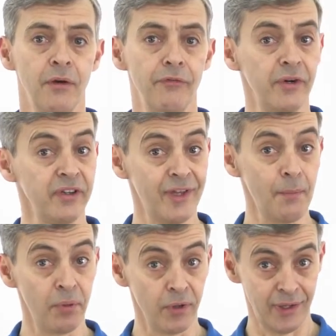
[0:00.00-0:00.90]
For
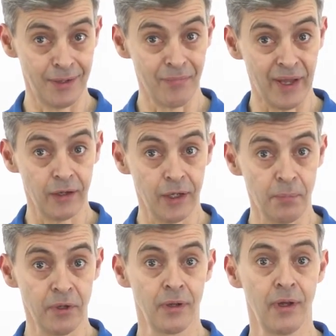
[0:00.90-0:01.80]
example, in my
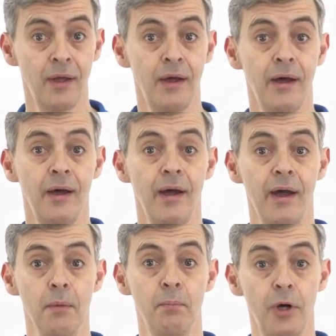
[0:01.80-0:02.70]
club,
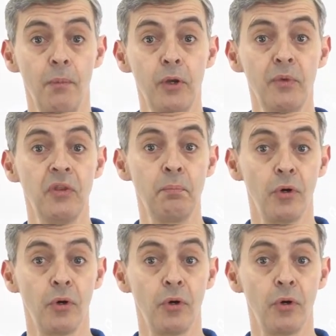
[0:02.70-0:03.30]
I am probably with the